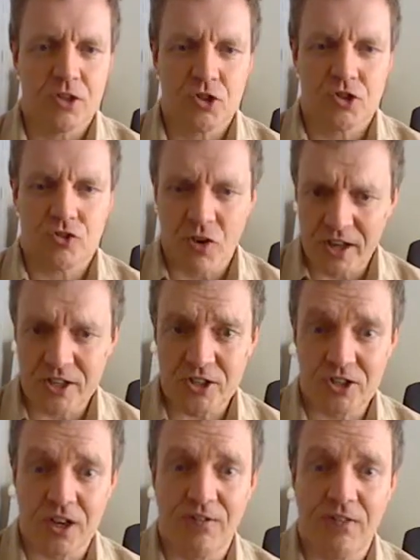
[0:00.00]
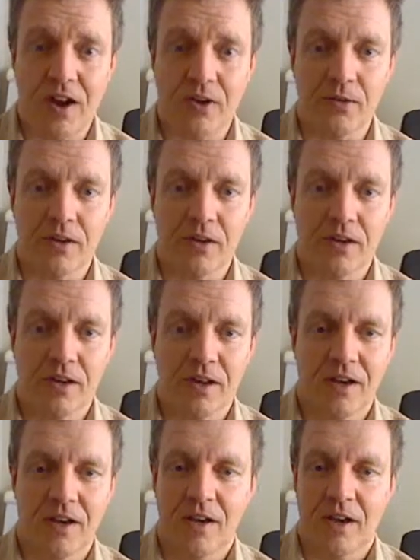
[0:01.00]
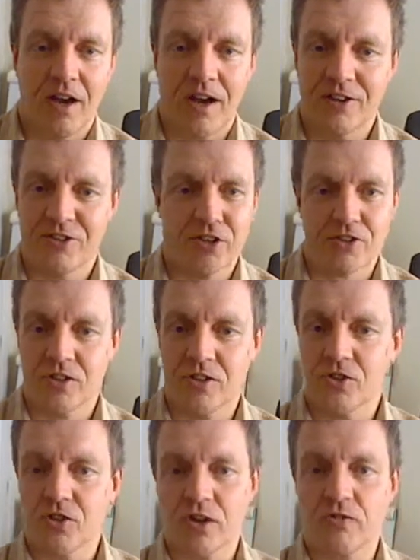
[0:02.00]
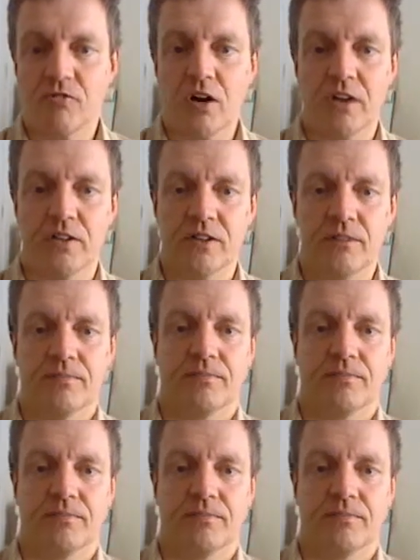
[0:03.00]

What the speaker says: try stuff out, and just enjoy the ride.